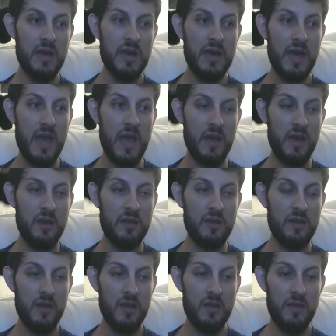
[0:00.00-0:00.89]
and
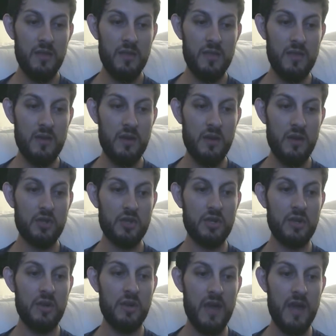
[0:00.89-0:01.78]
the
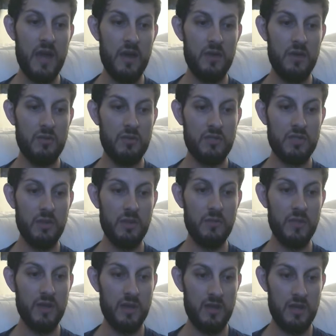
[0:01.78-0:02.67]
notion that
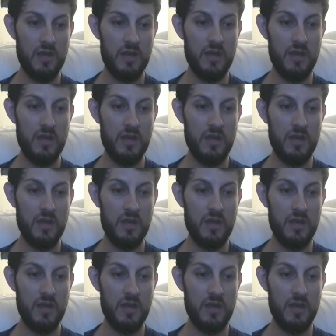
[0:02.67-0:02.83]
something